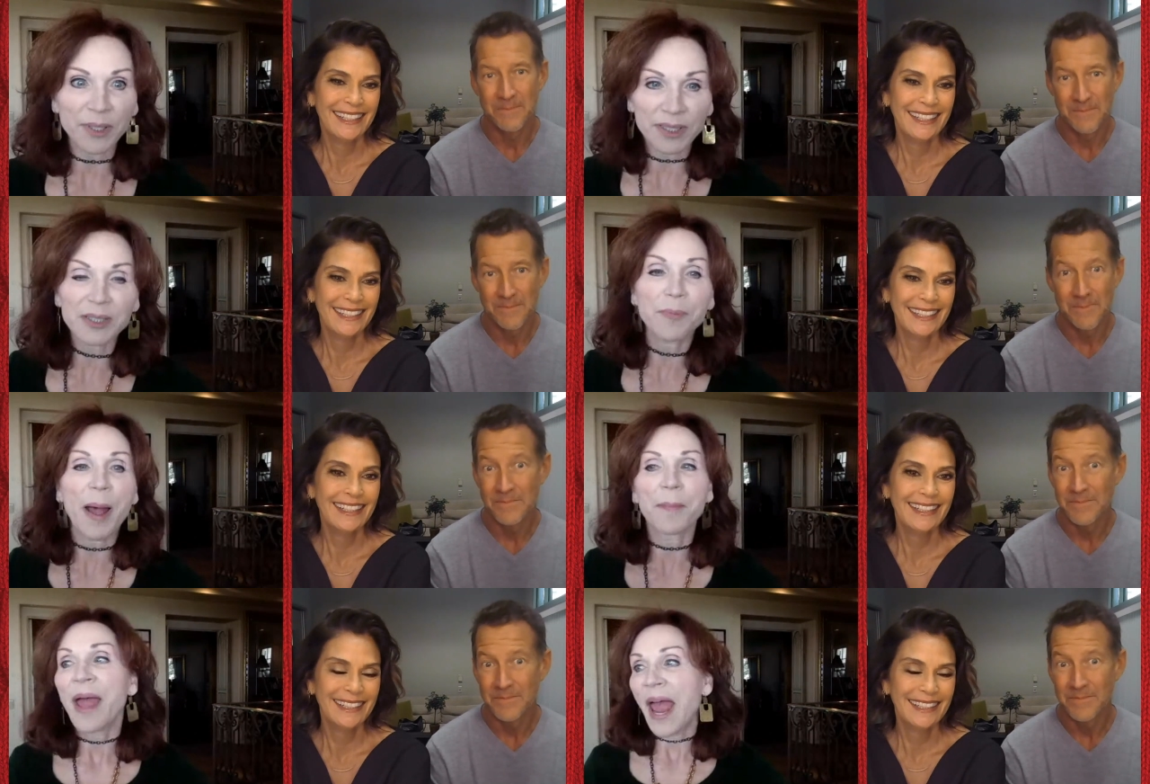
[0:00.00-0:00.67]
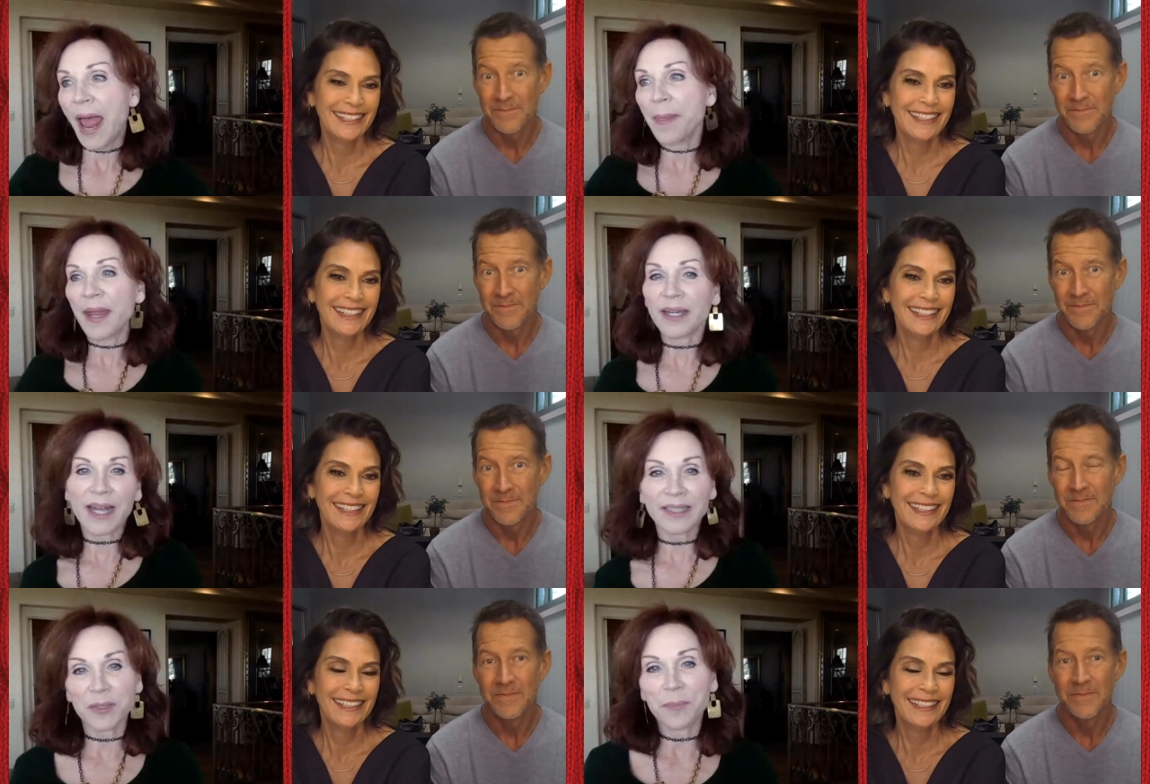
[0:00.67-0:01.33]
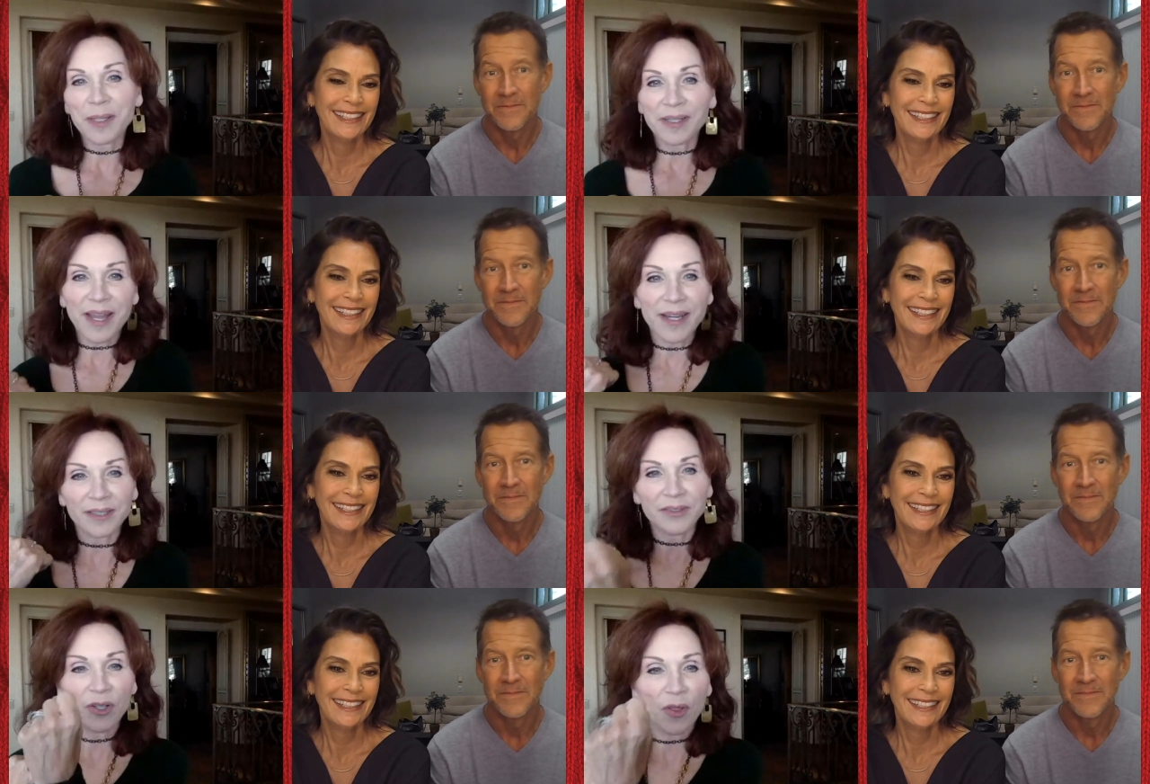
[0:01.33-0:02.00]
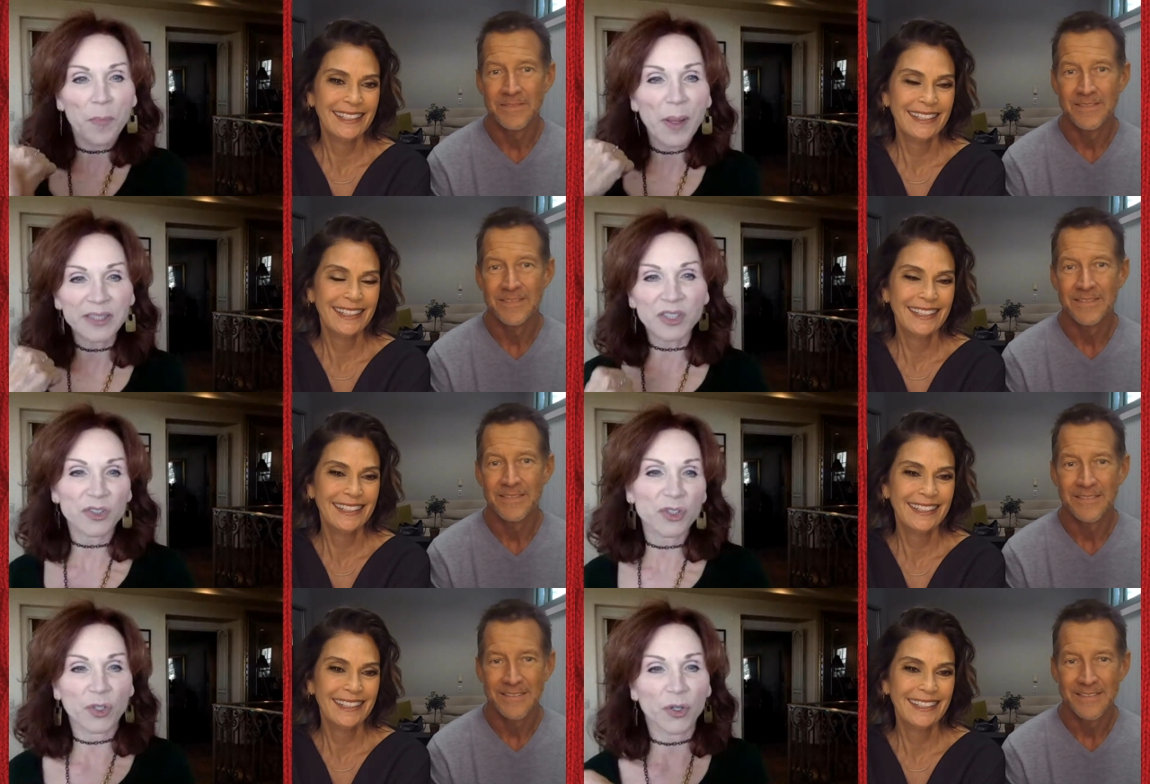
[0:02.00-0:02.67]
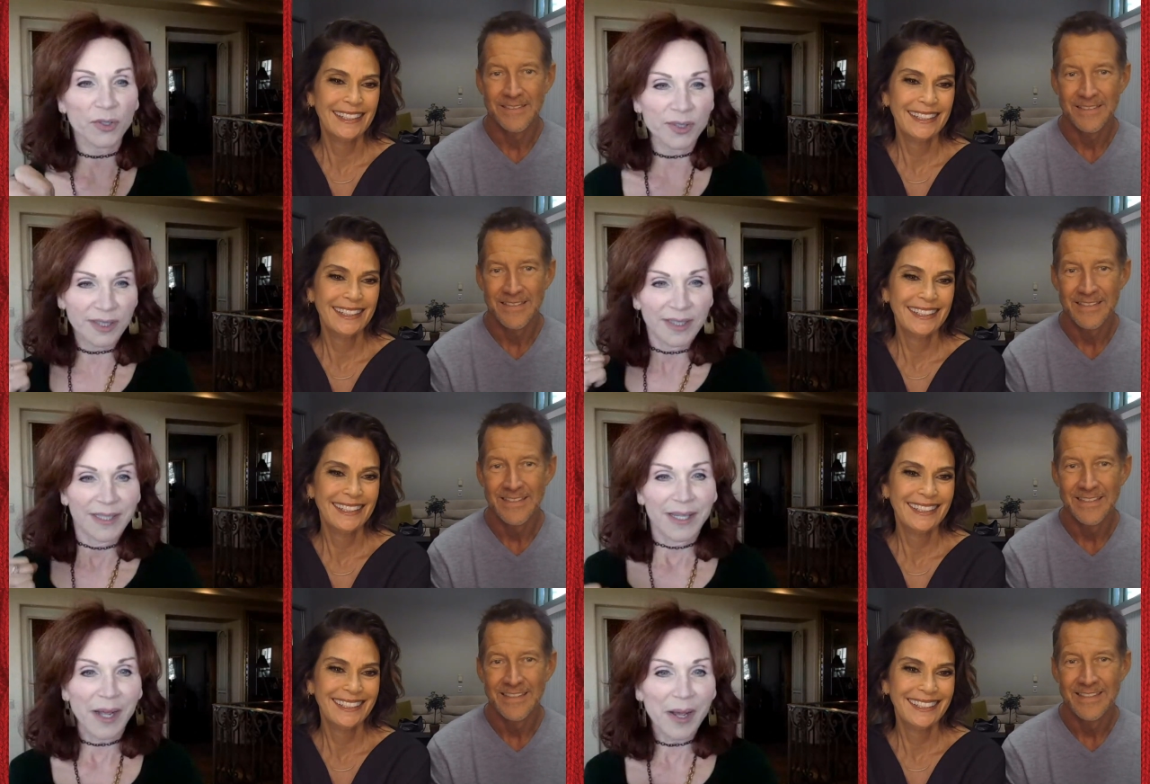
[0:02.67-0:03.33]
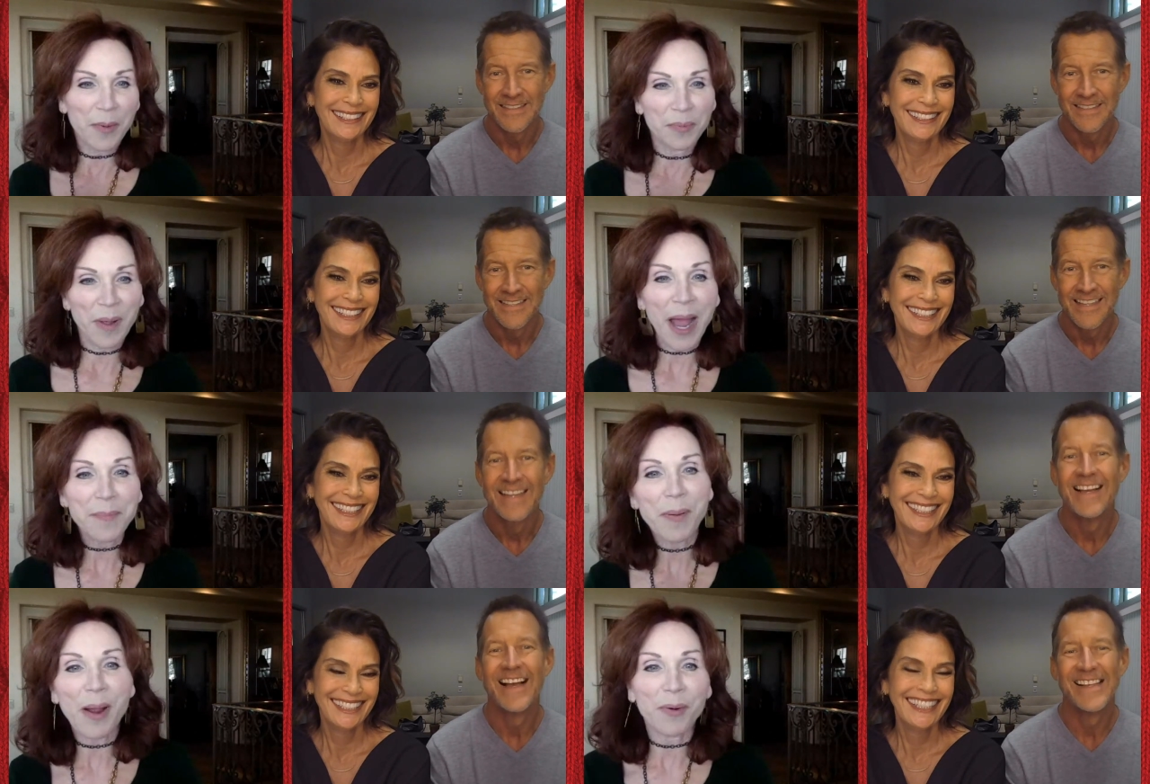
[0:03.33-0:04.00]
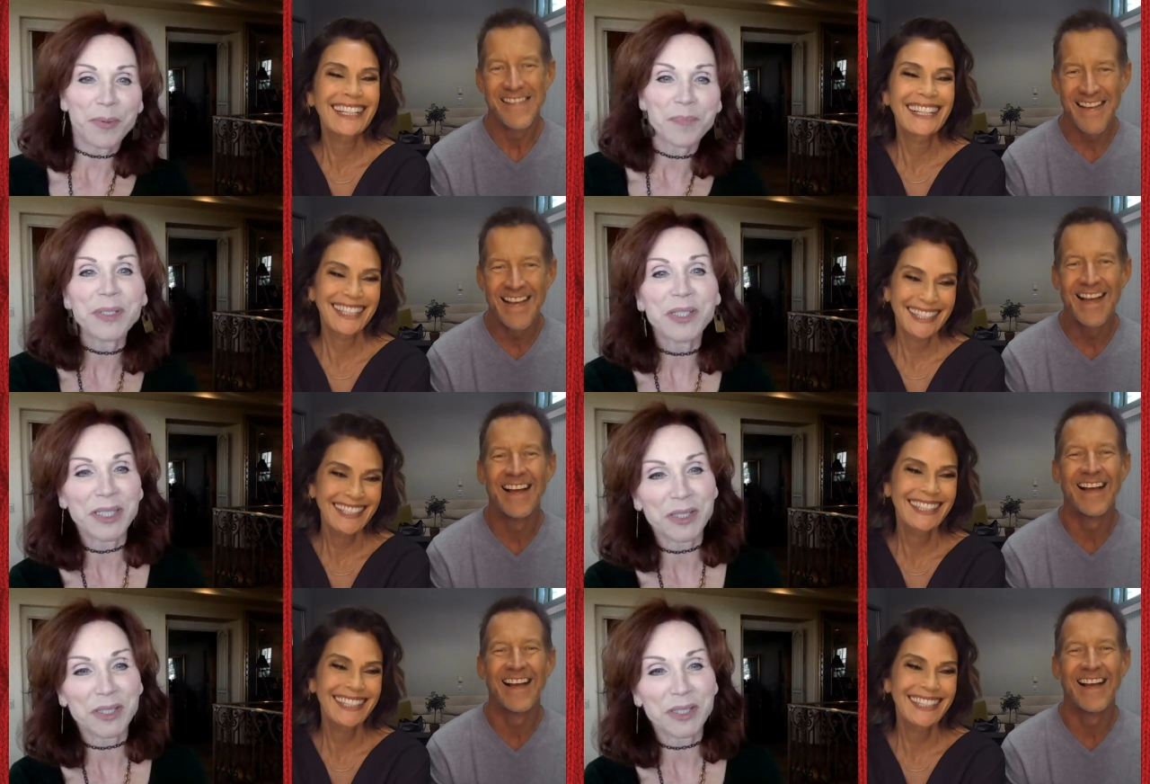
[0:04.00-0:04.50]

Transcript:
Speaker 1: a fabulous mom, and then got to be like, you know, the pencil skirt uh, high powered.